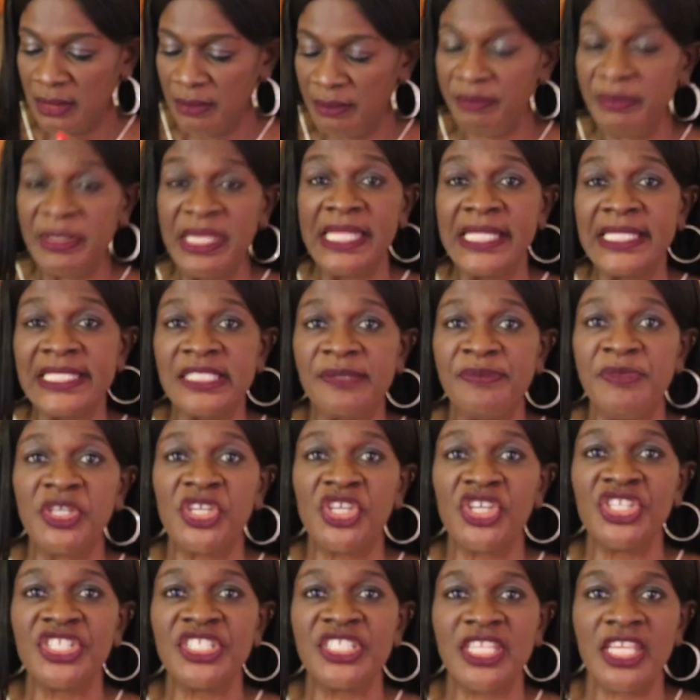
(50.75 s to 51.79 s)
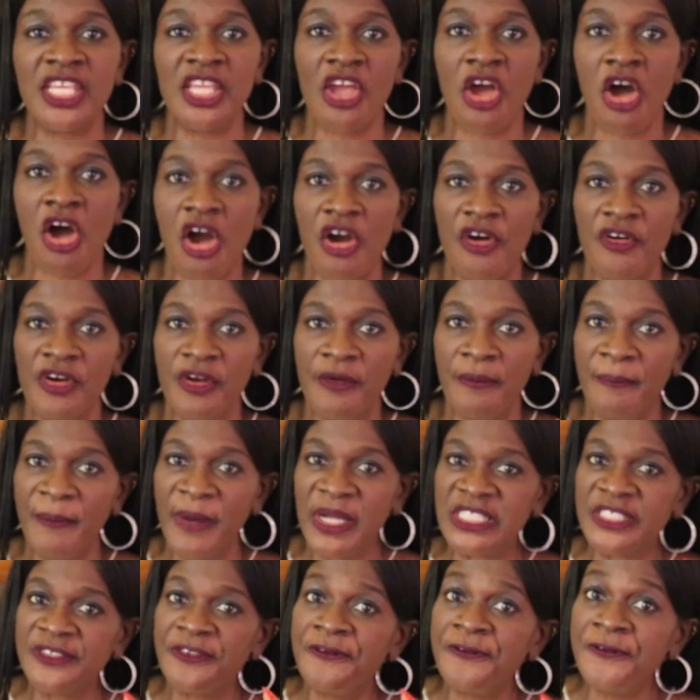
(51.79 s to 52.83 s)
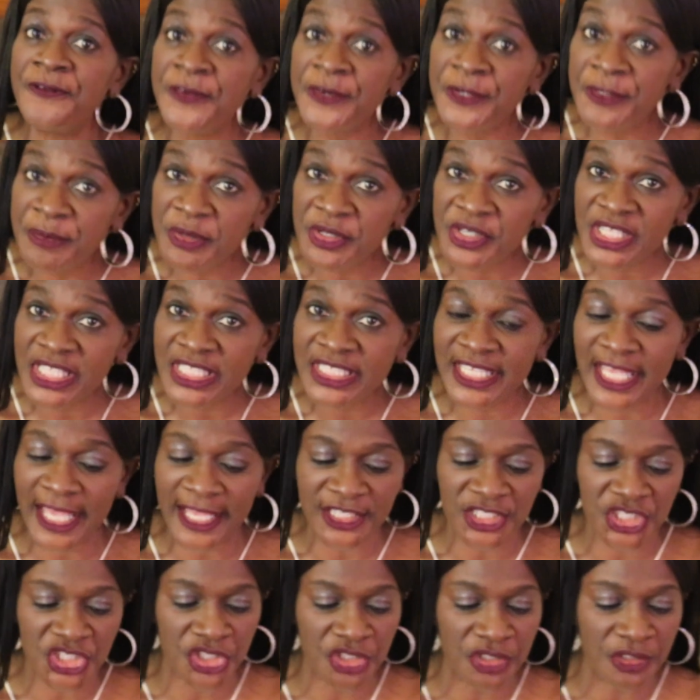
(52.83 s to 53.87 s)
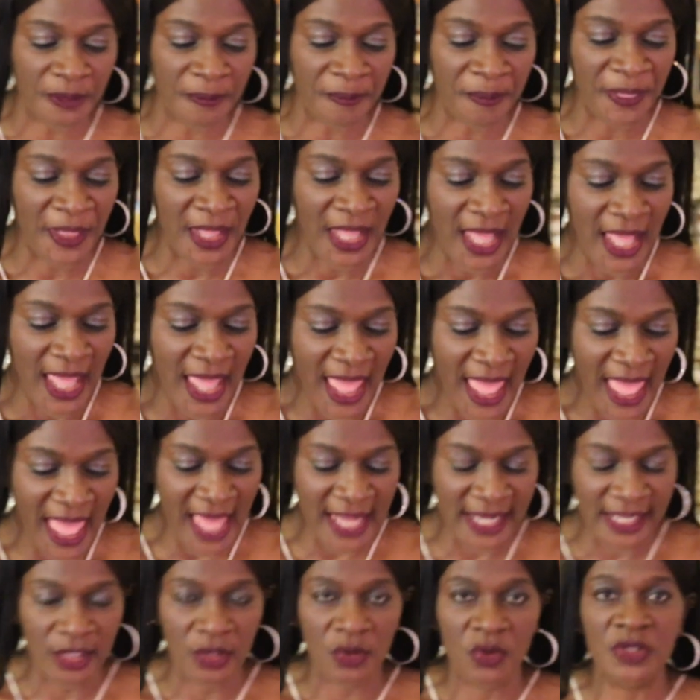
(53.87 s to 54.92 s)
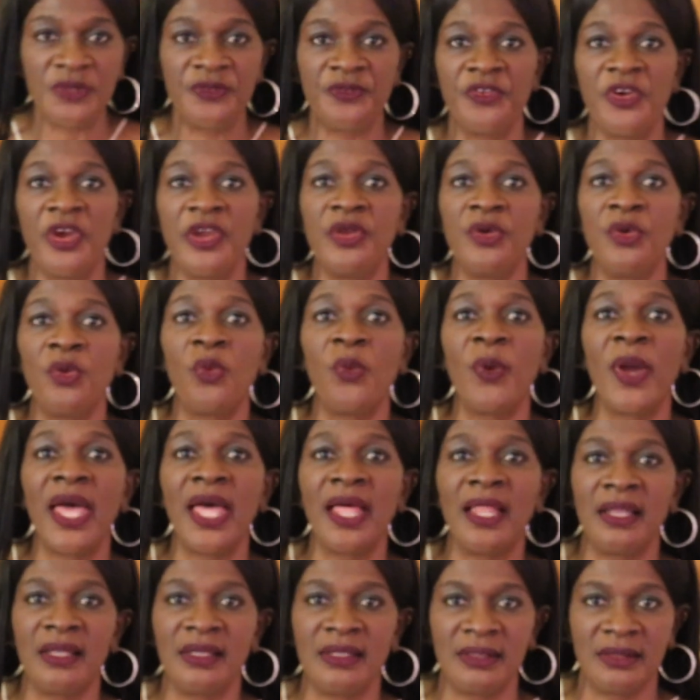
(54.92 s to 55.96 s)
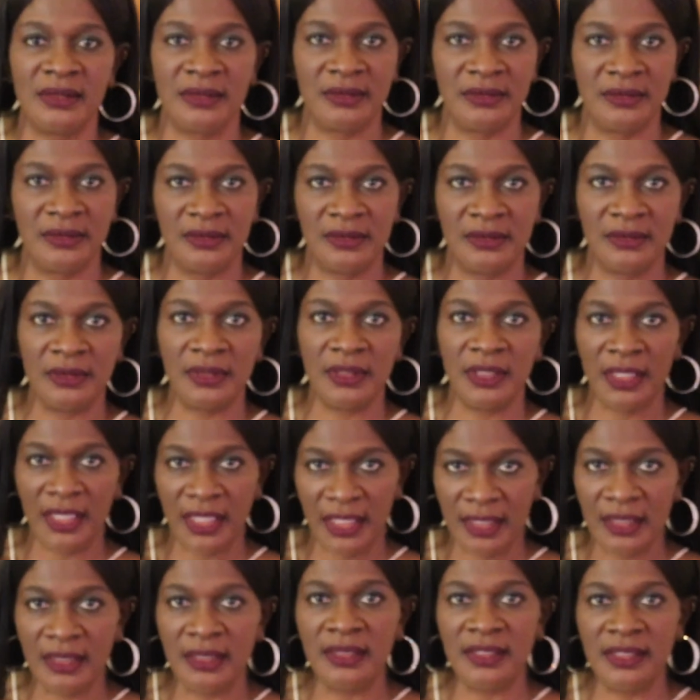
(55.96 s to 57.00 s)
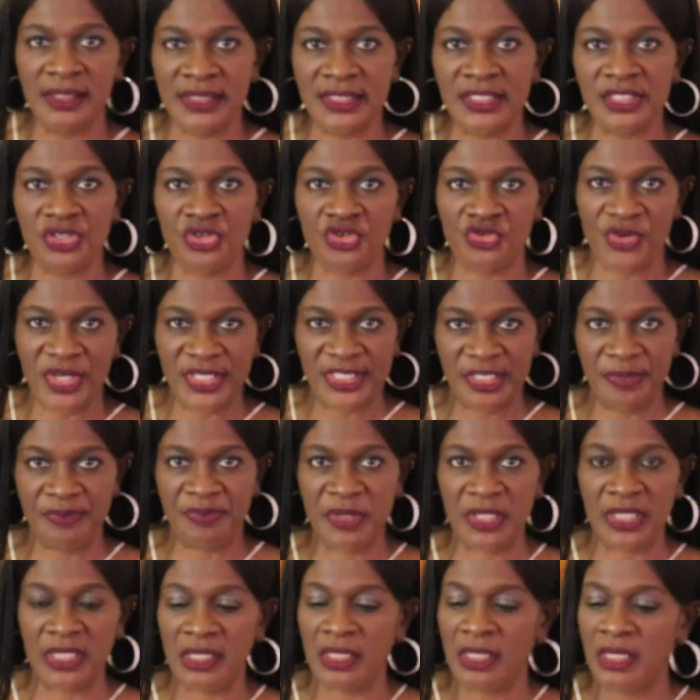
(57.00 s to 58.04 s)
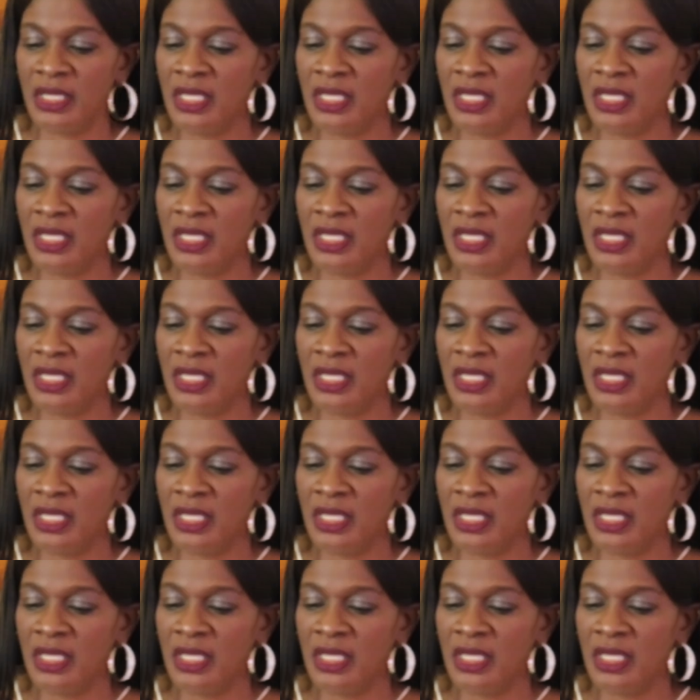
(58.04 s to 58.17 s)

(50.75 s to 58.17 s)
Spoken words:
meats because they are much firmer in texture and it goes very well in this recipe.